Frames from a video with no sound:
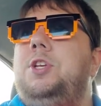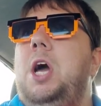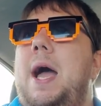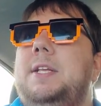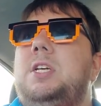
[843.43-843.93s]
the
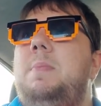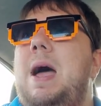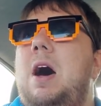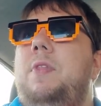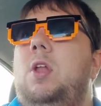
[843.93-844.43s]
Giants come
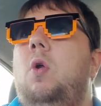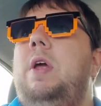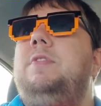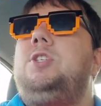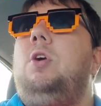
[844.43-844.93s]
out; they don't
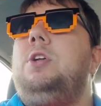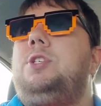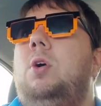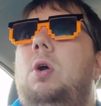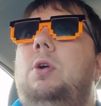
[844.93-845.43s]
even start a
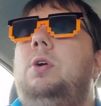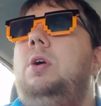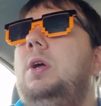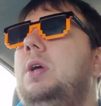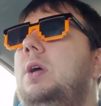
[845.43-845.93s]

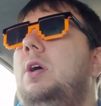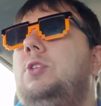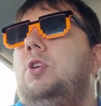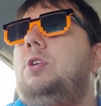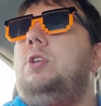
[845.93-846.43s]
starter,
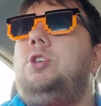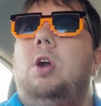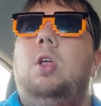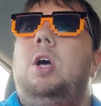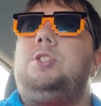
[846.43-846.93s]
start
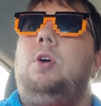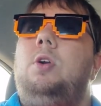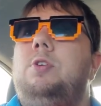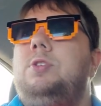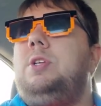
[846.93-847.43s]
a lot of
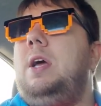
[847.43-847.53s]
starters.